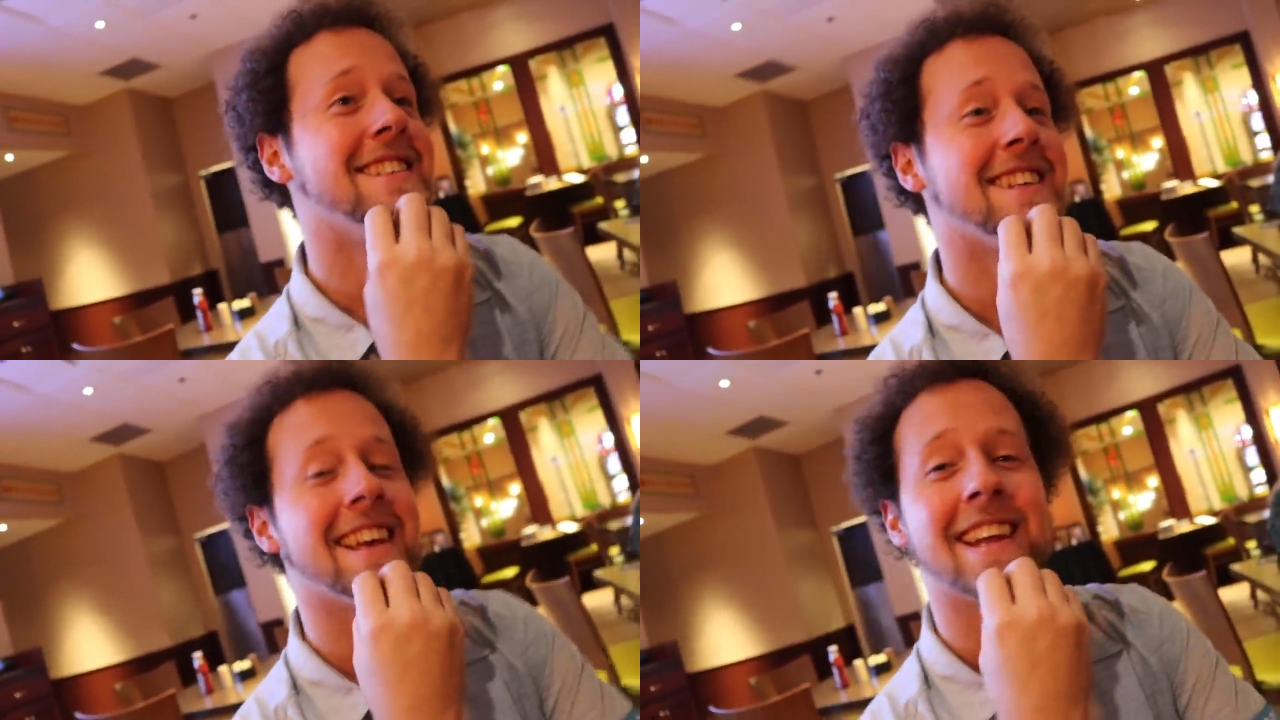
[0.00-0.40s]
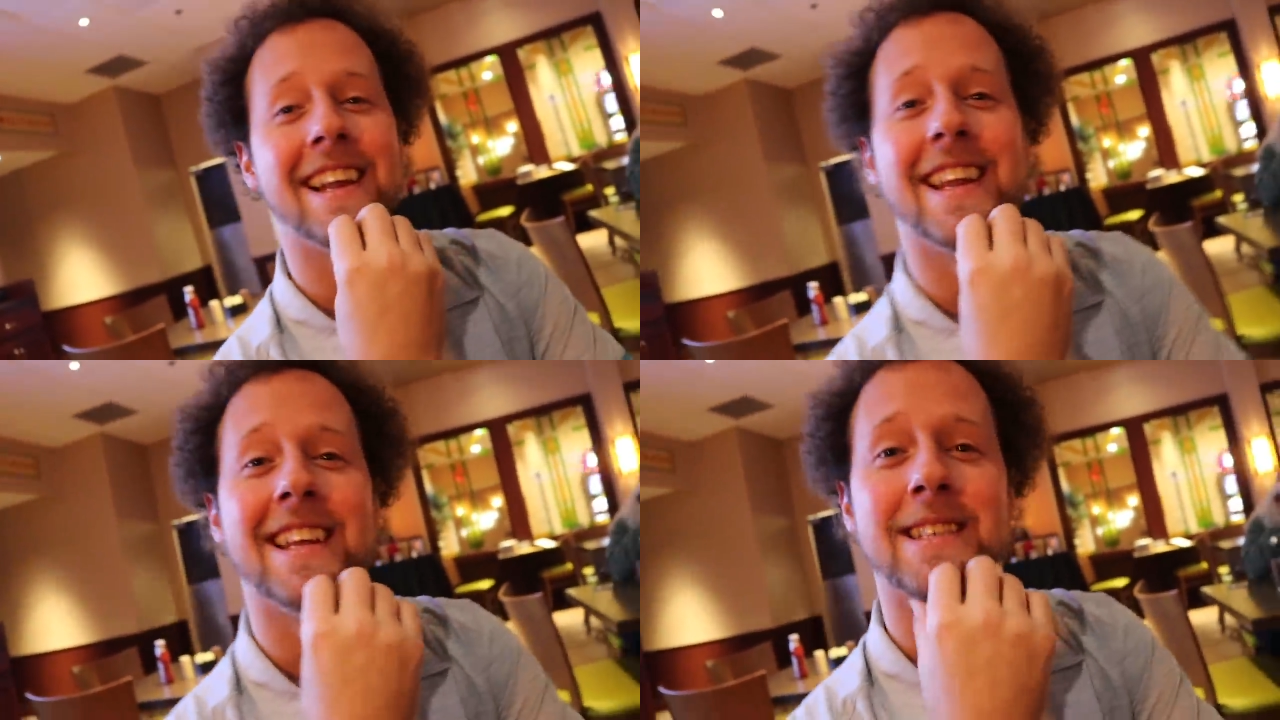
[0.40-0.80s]
Second,
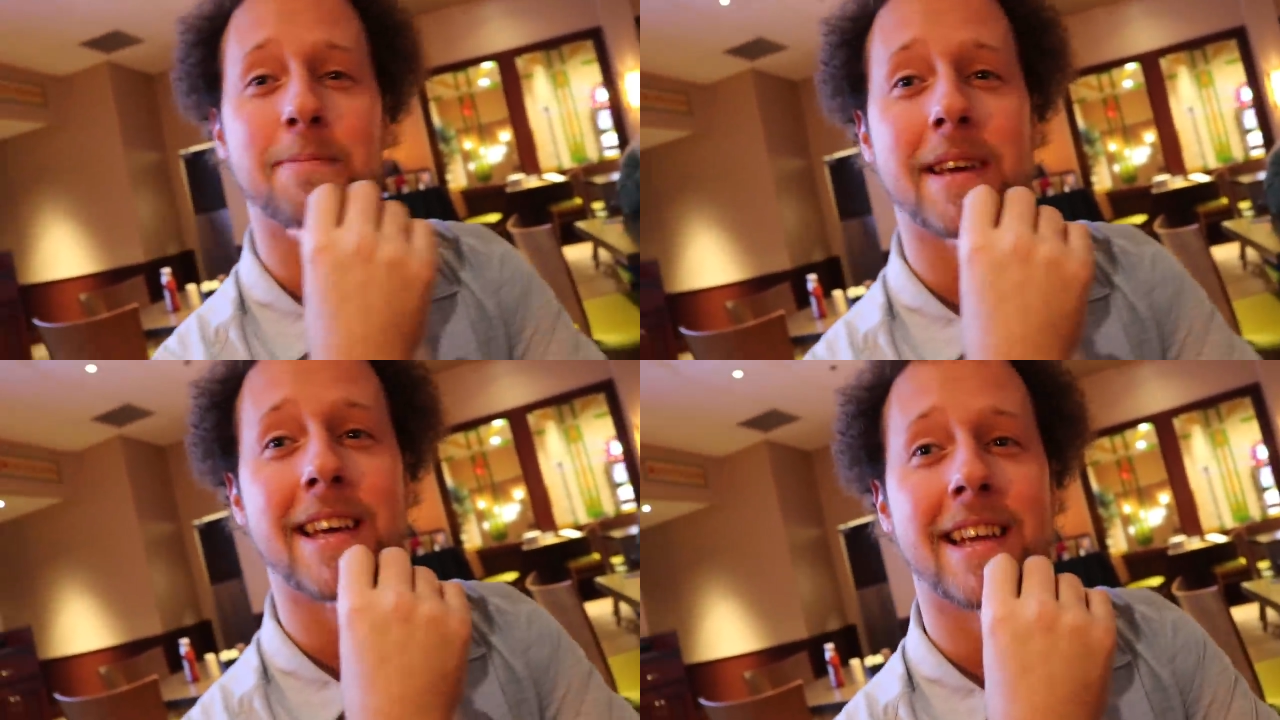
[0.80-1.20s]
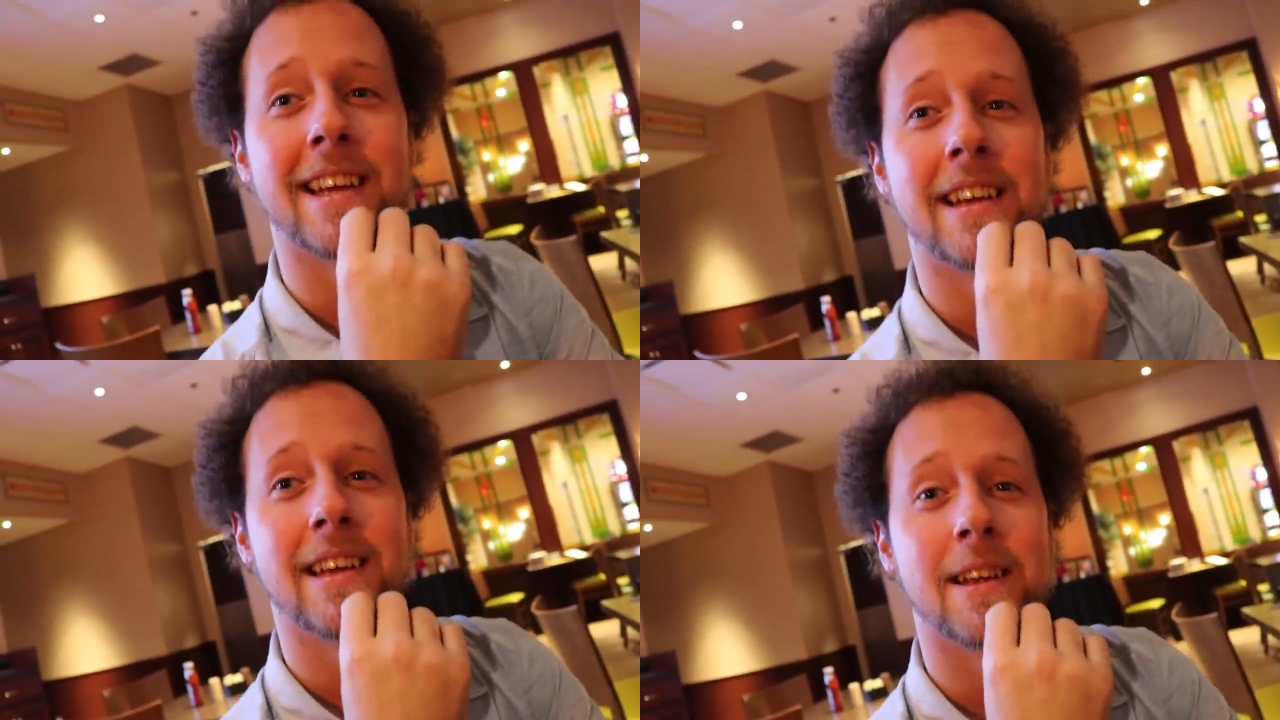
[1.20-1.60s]
he needs a pick
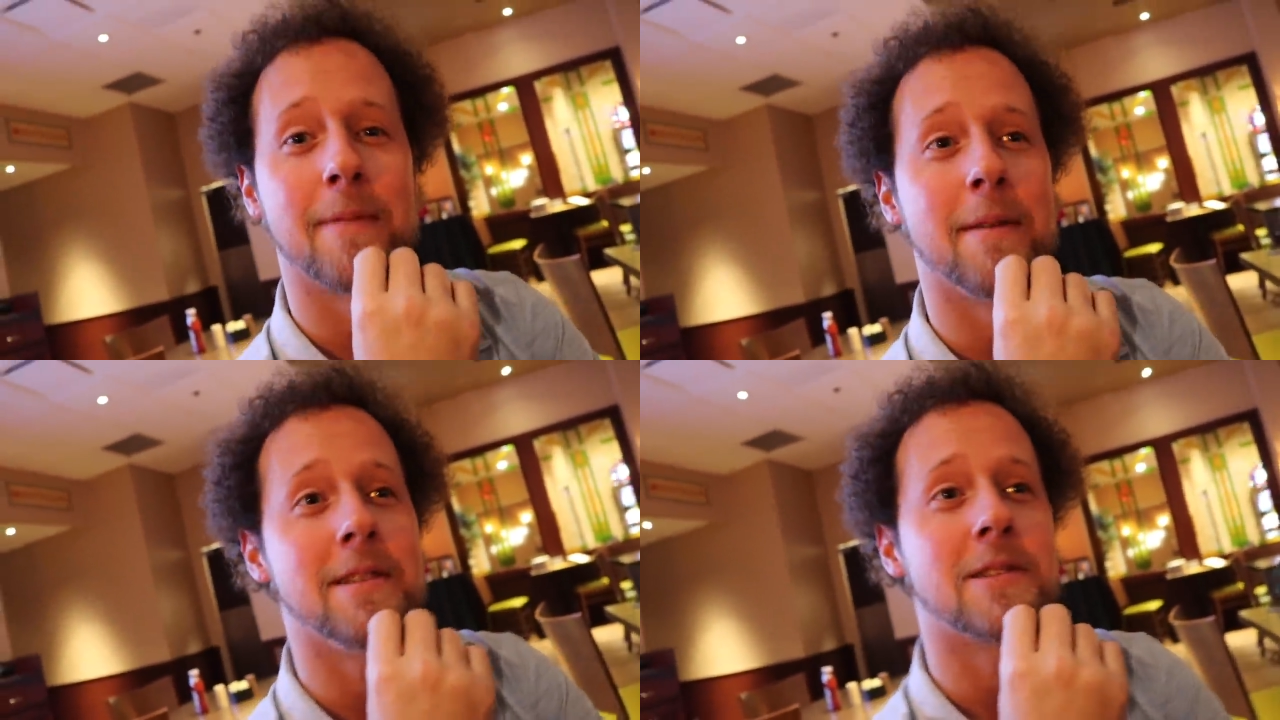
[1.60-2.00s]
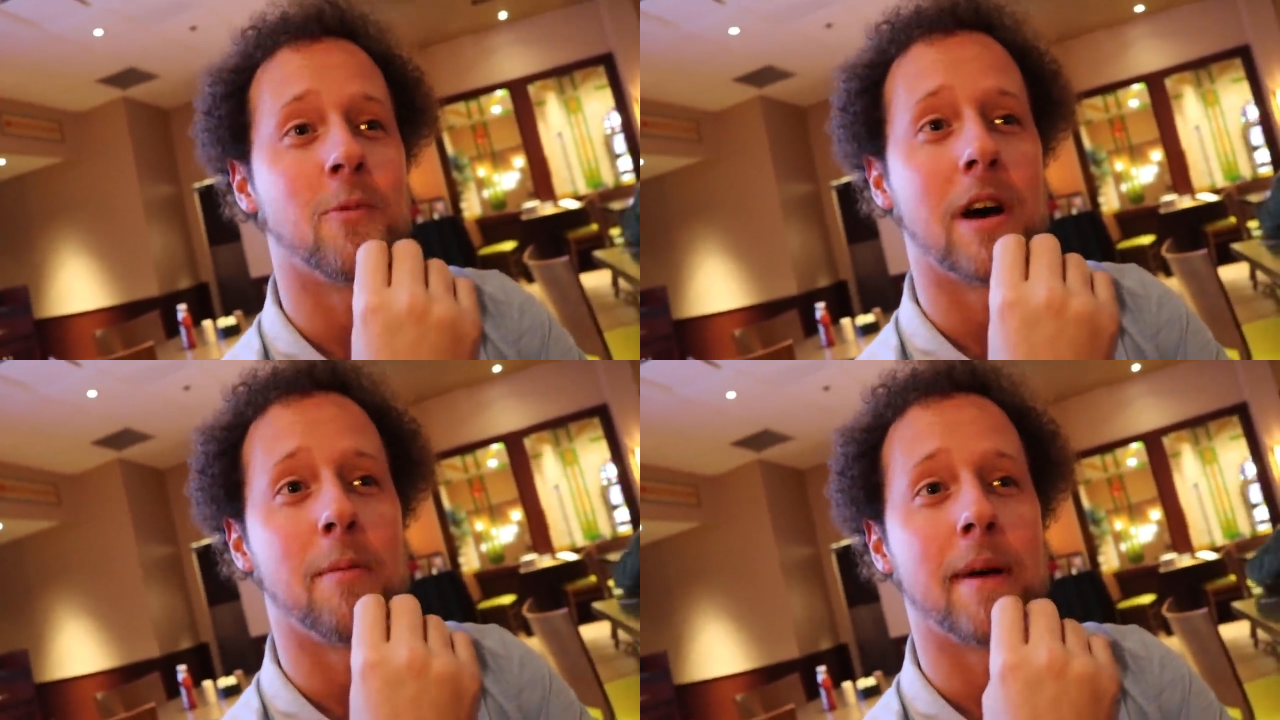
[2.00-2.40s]
and maybe
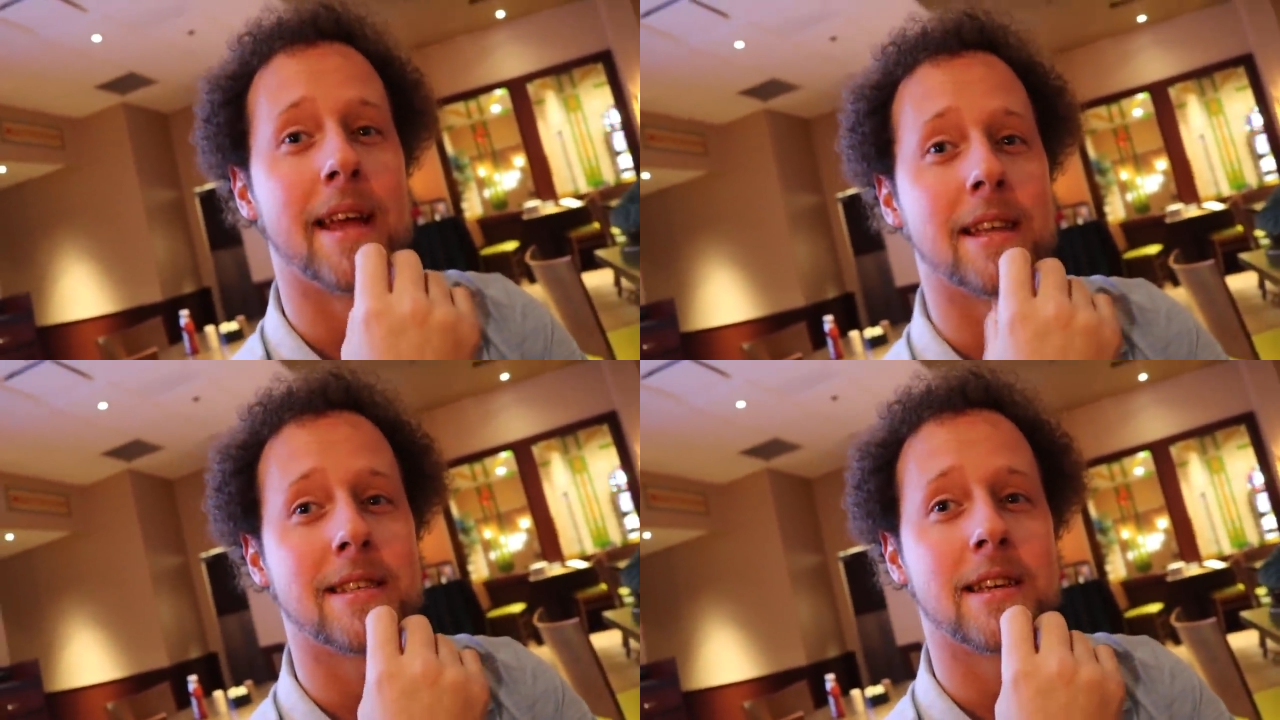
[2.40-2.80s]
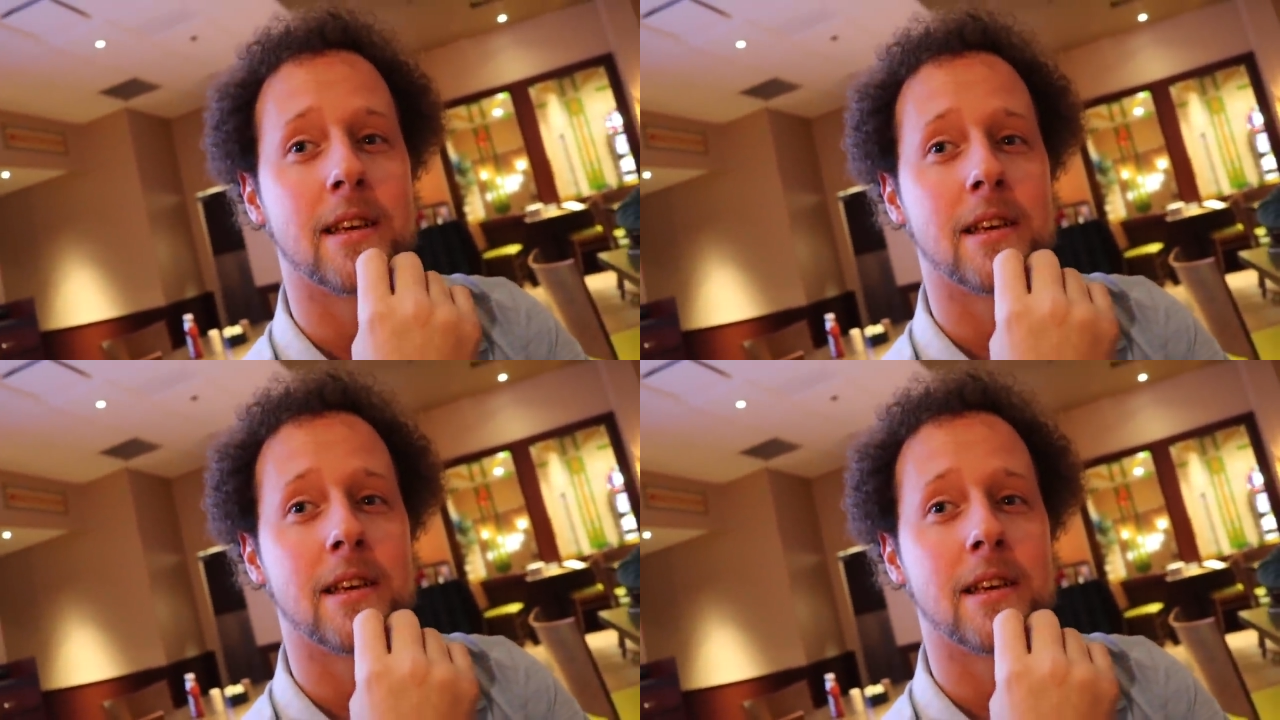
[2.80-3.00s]
some wild pants.